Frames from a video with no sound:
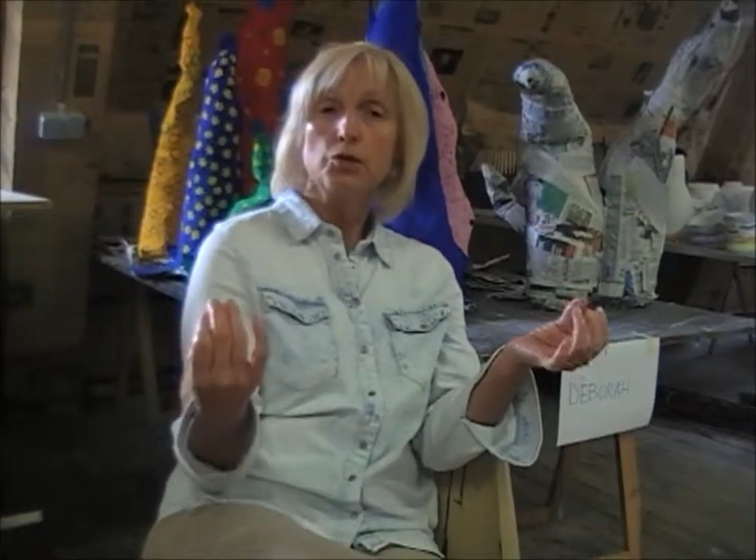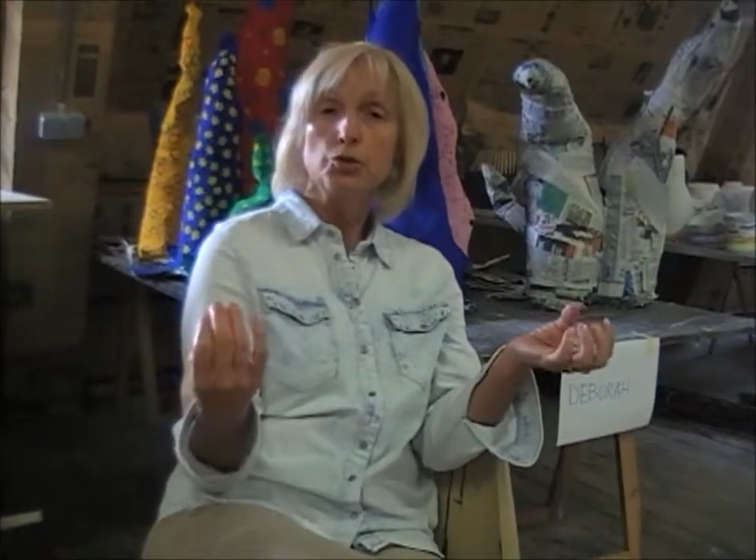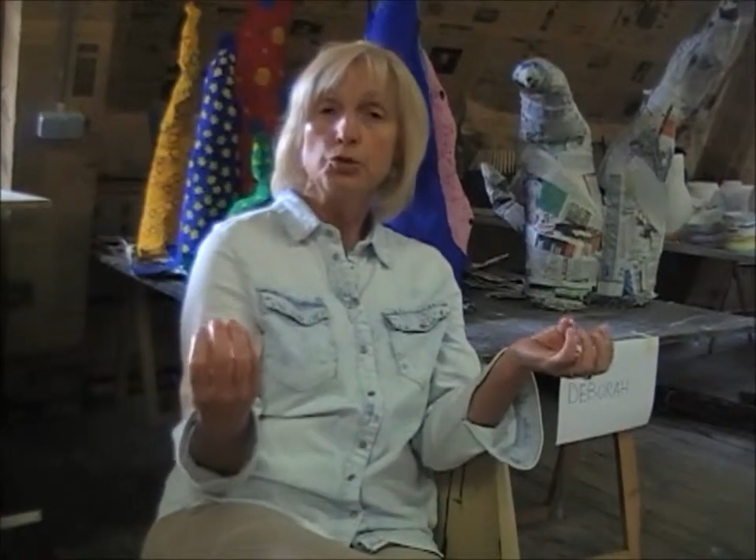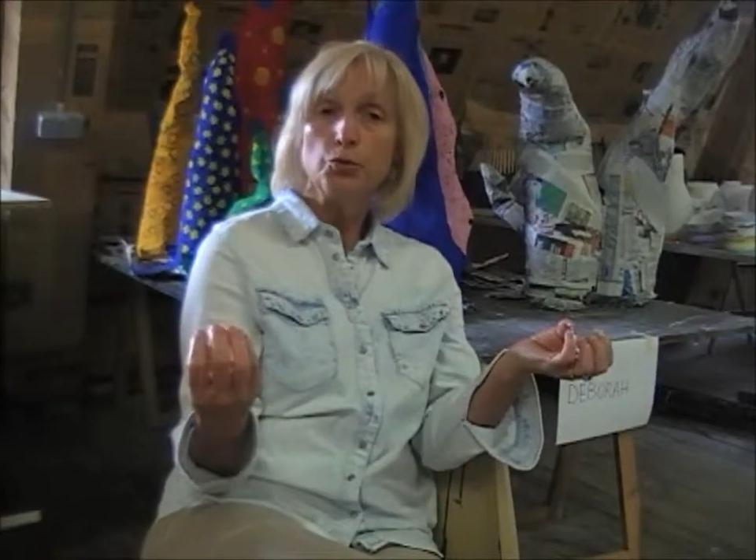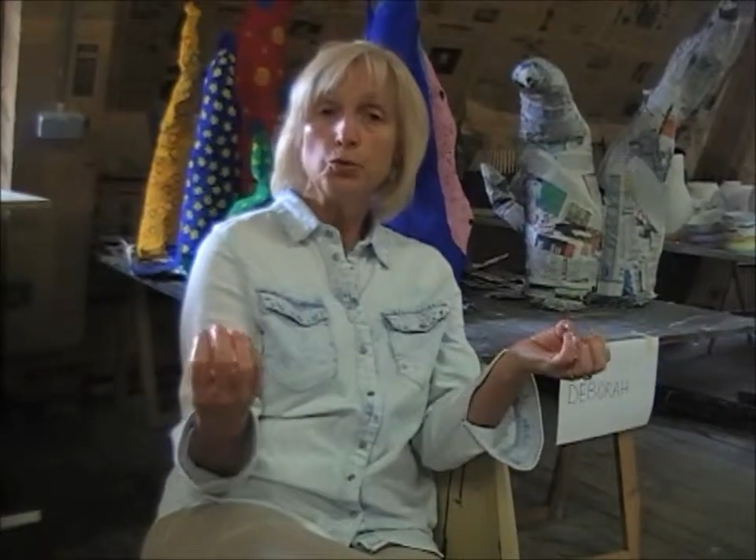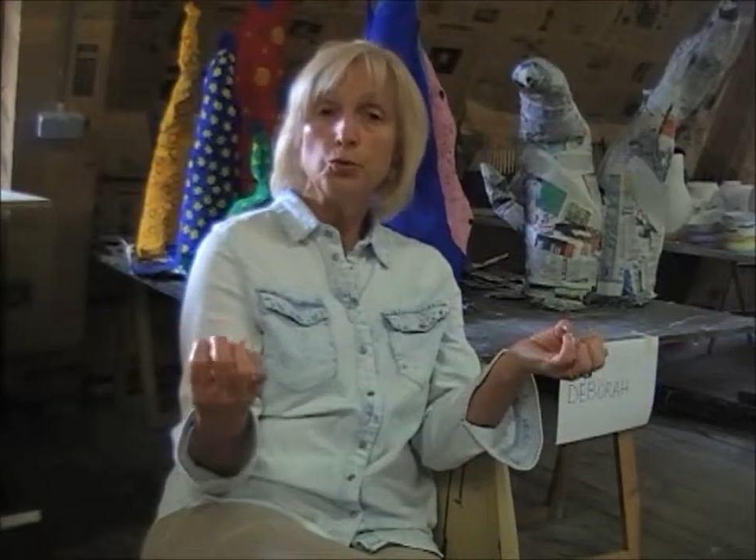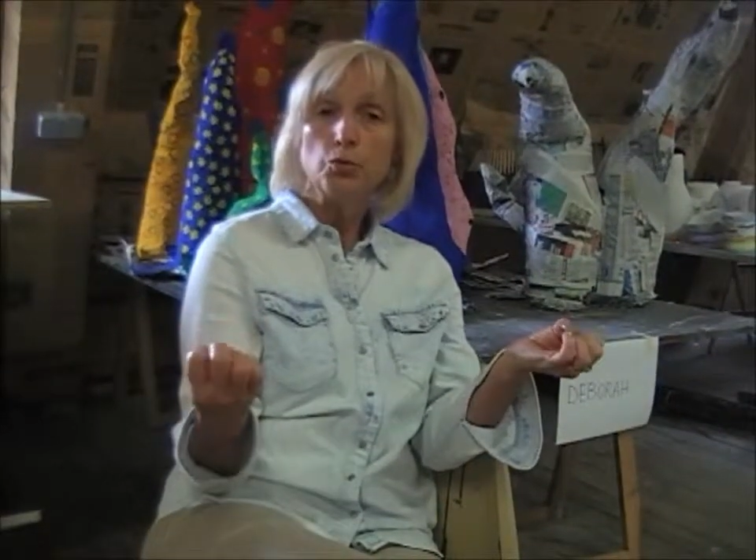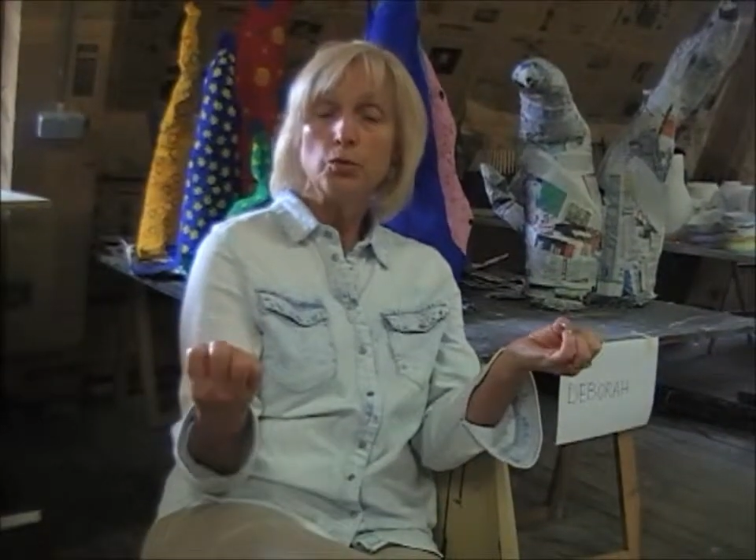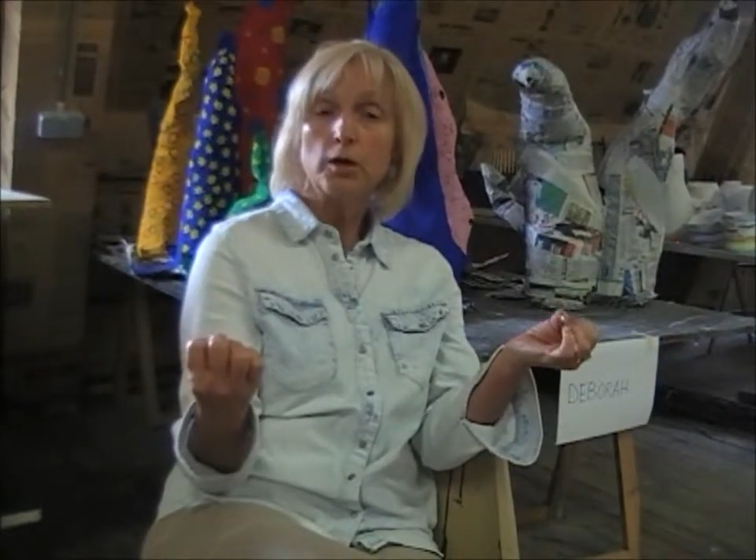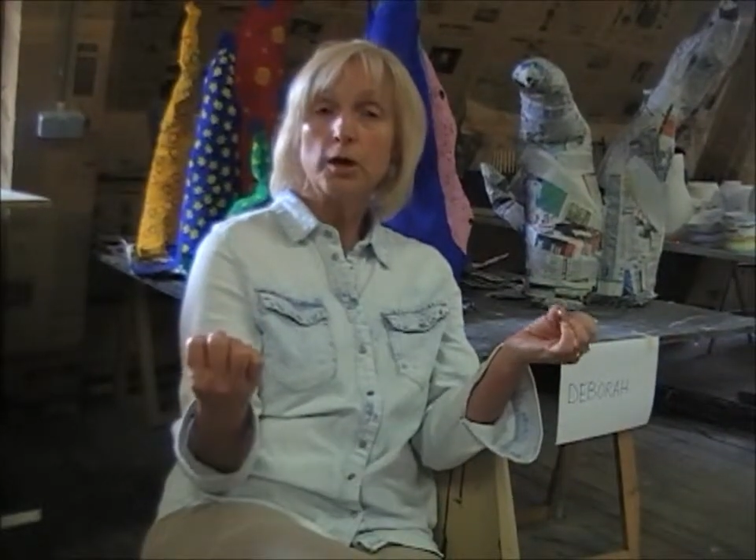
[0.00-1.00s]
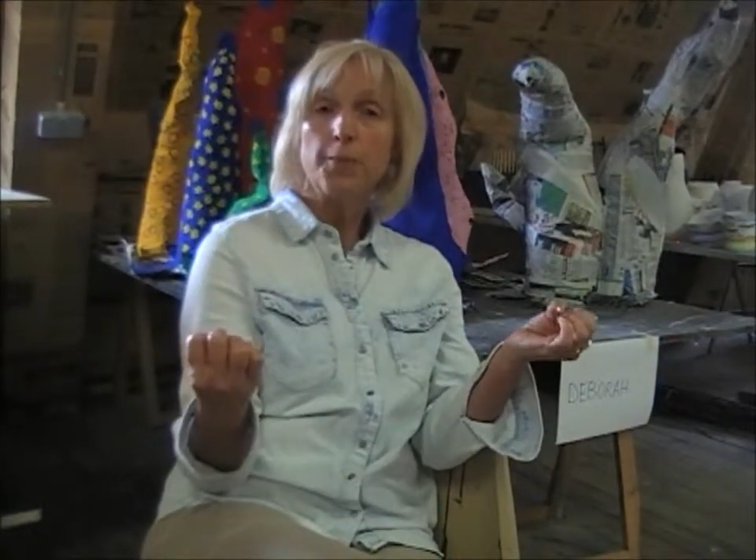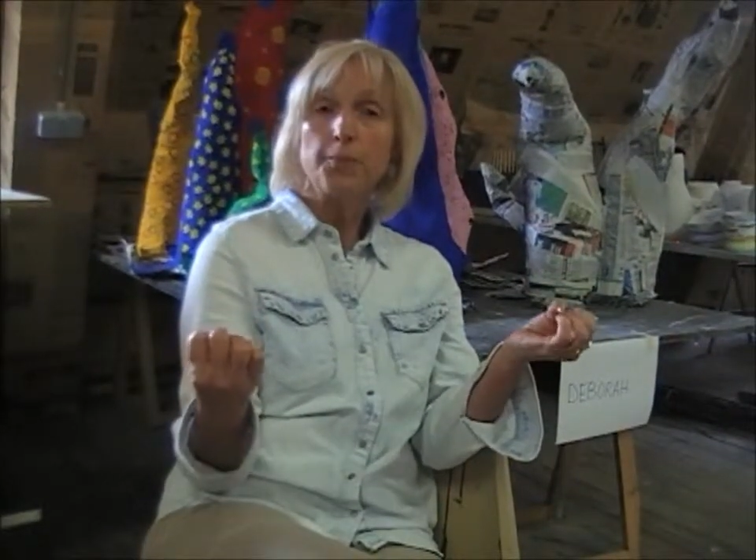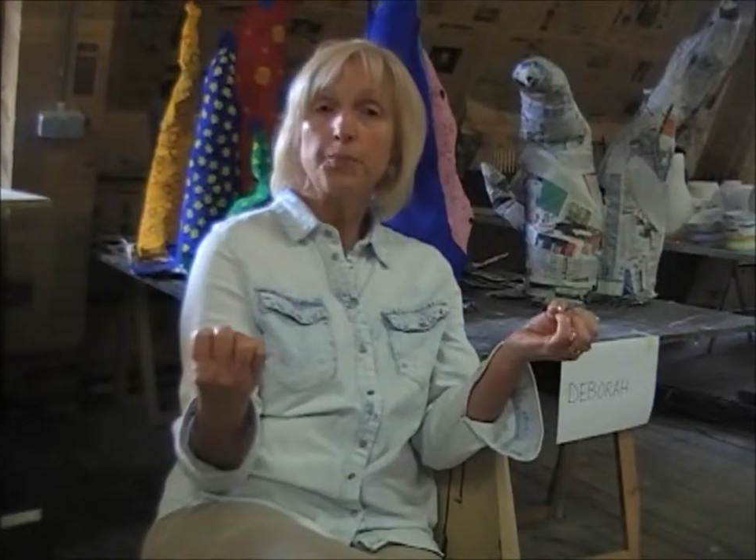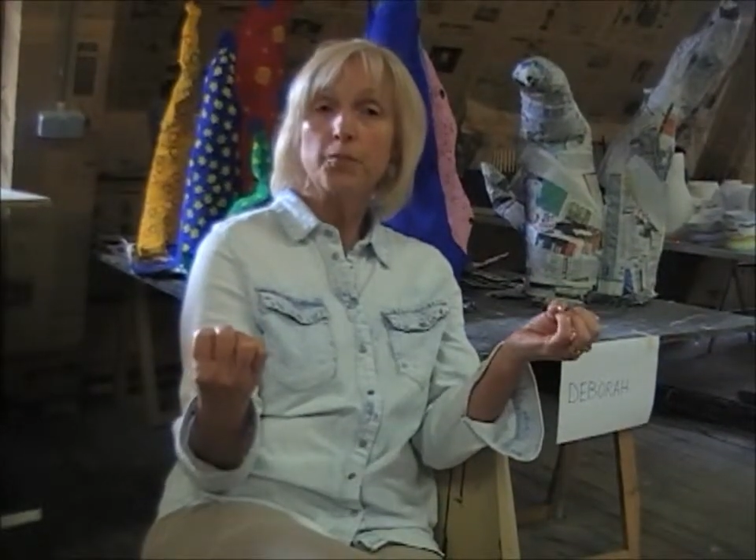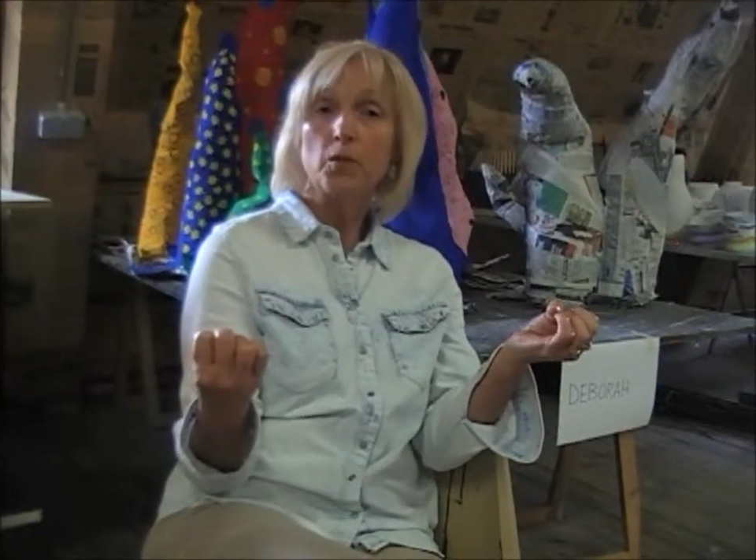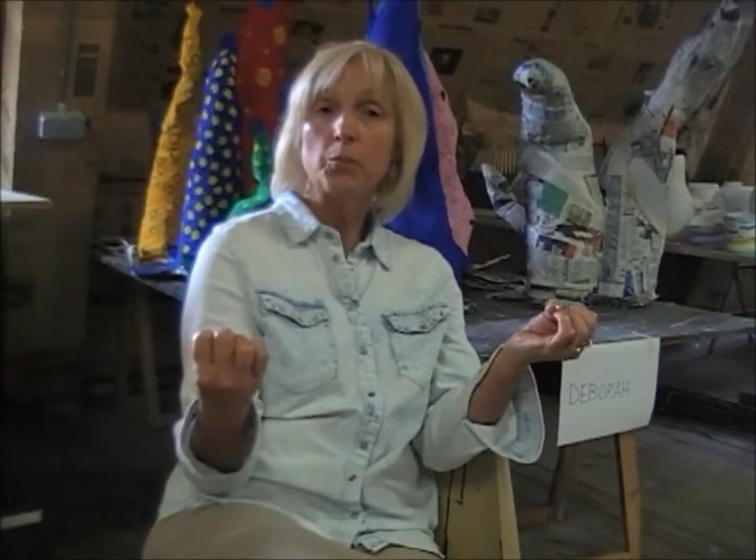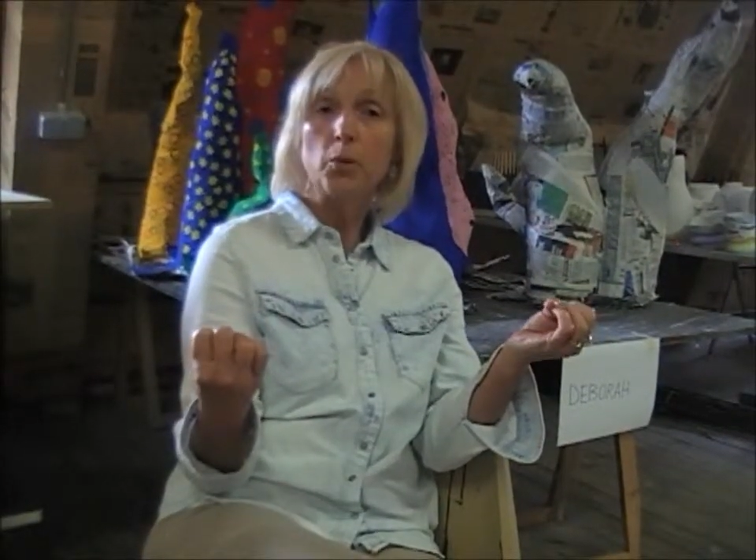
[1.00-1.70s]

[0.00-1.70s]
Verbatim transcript: to um,